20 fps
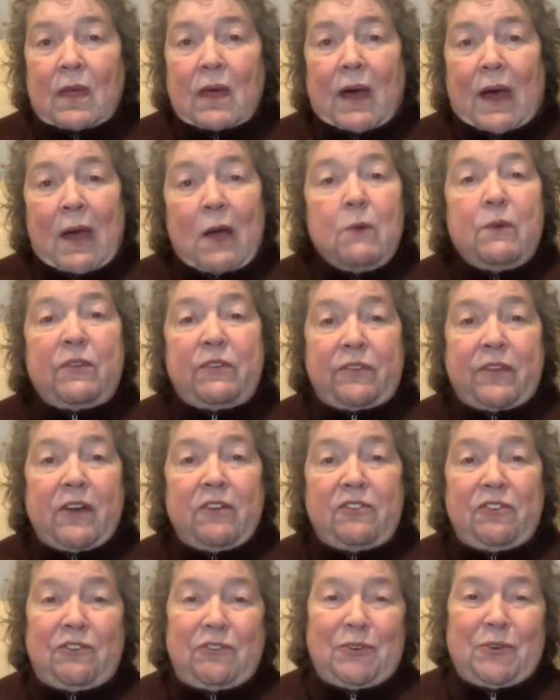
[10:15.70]
I always thought
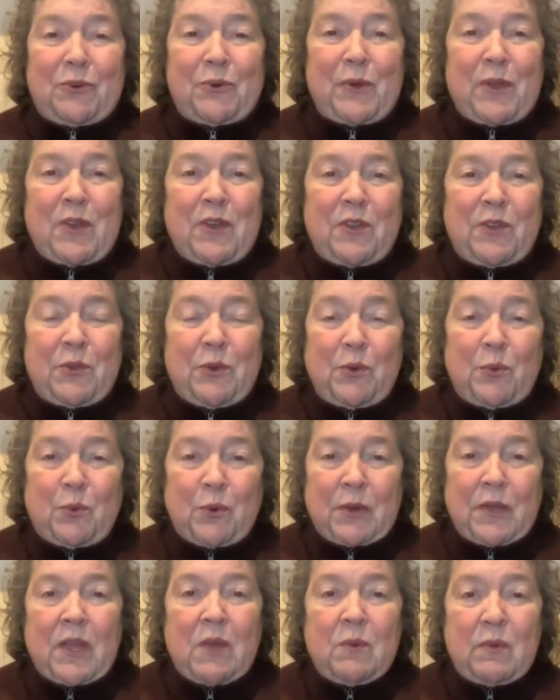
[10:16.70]
she should go into
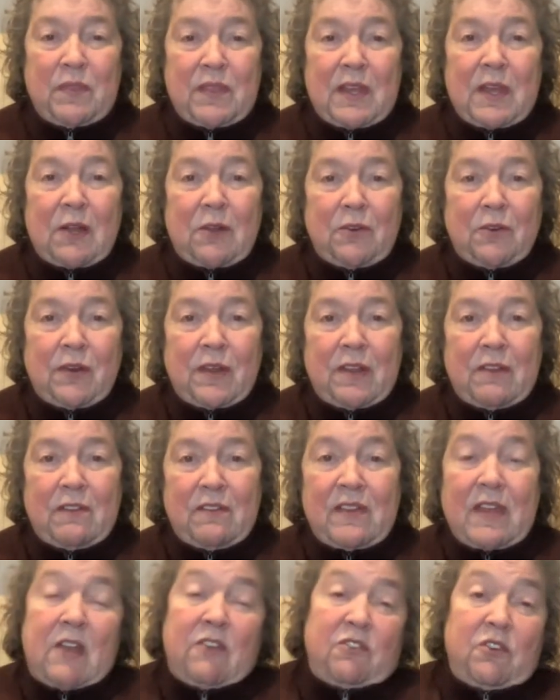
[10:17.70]
working with the elderly.
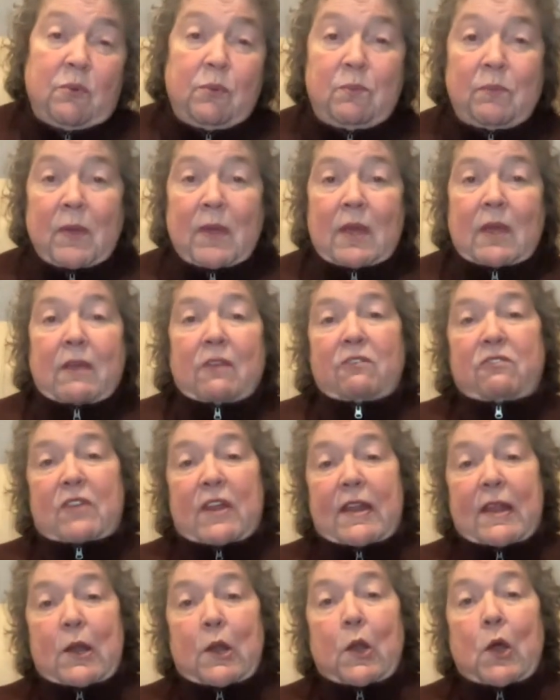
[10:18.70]
Instead, she
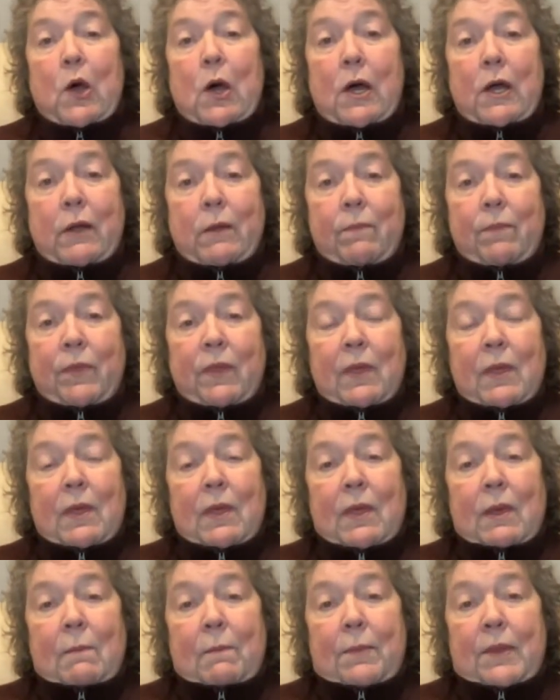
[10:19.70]
studied law,
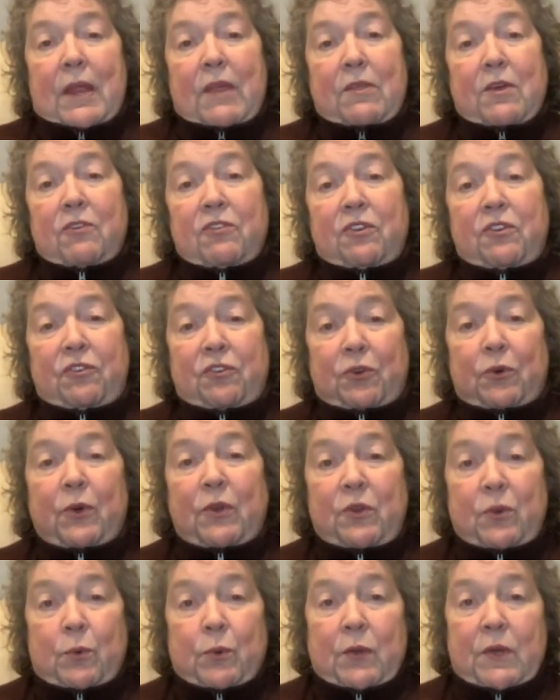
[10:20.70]
but I thought she should go
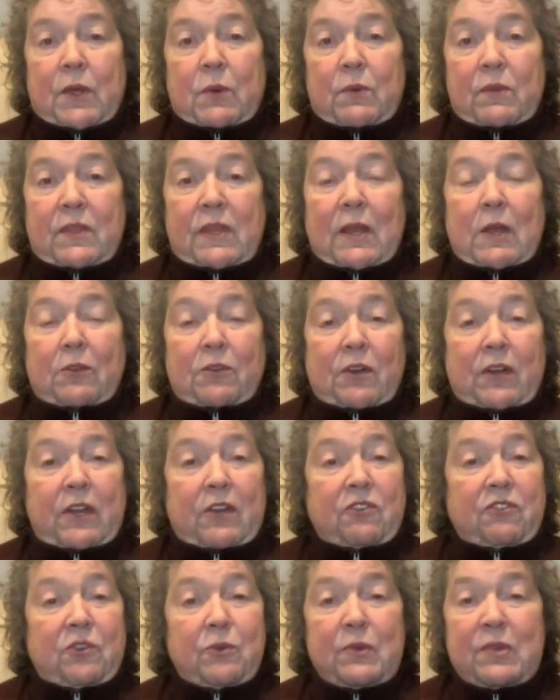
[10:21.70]
into working with the elderly
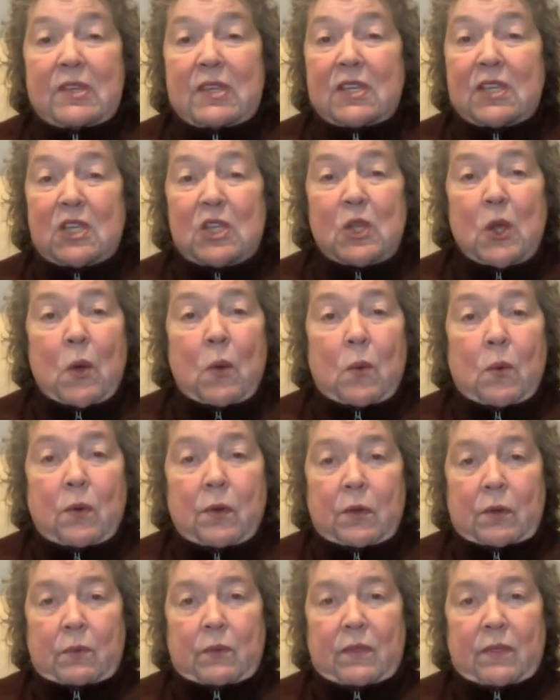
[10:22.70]
because she was so
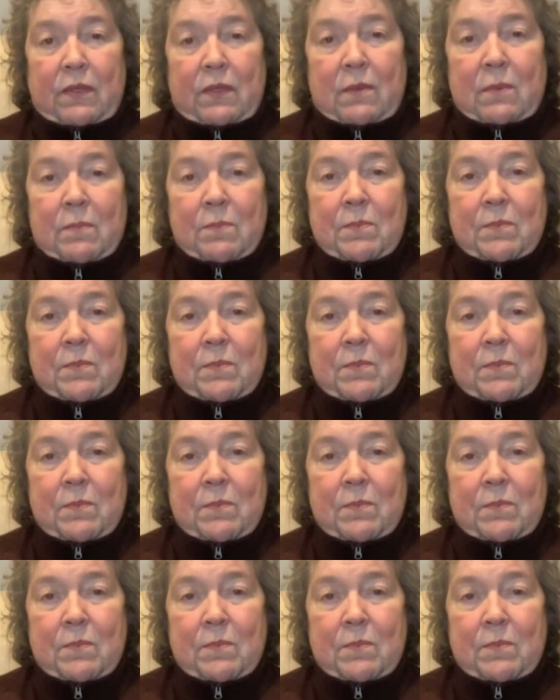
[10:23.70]
good with them.